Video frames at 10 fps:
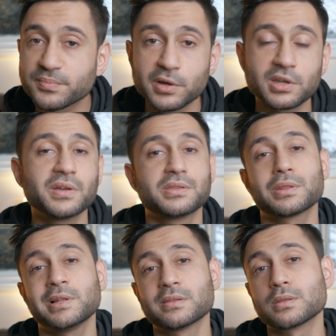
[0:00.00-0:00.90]
bokeh with this
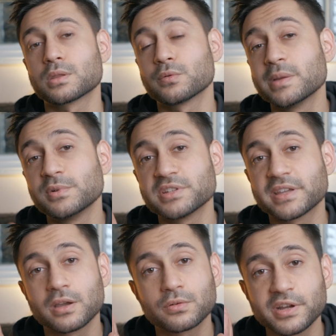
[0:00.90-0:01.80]
lens. You're able to
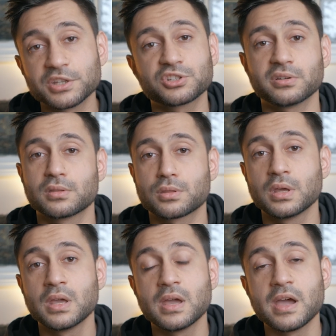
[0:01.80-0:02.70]
get great shots.
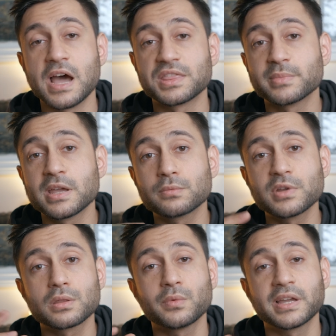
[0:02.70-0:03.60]
And the main
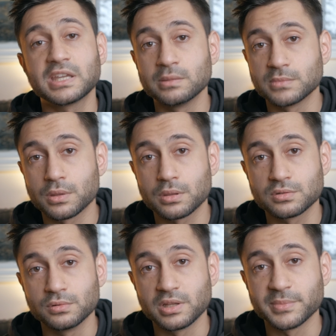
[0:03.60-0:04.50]
reason why I keep this
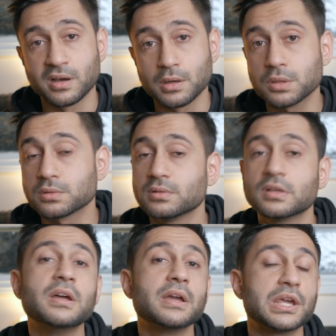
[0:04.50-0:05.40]
tool in my arsenal
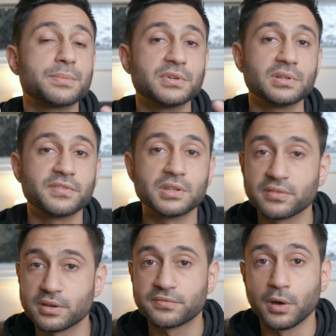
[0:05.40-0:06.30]
is purely for the
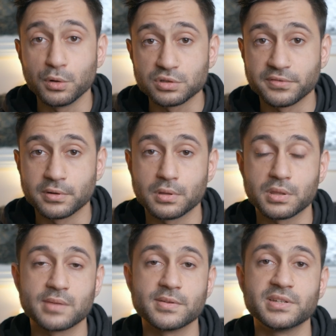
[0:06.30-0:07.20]
autofocus
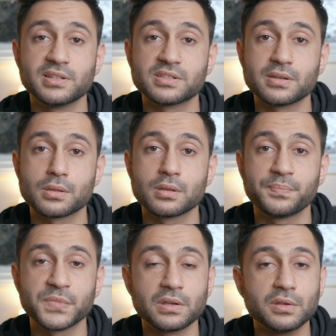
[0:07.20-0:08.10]
capabilities.
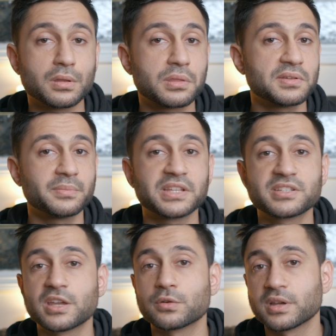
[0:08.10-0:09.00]
You can still
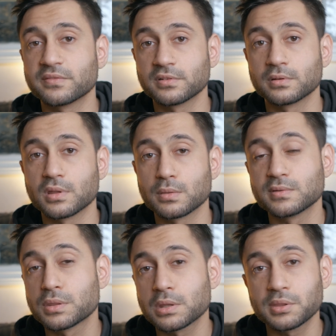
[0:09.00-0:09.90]
maintain great focus. With
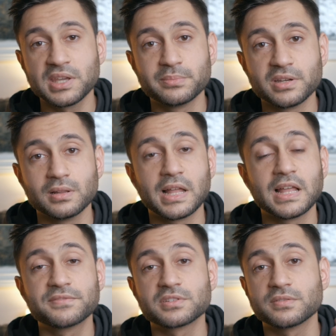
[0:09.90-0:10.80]
the 16mm, I'll
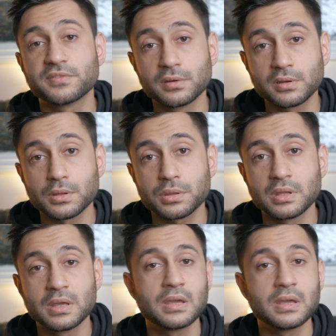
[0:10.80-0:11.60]
have to focus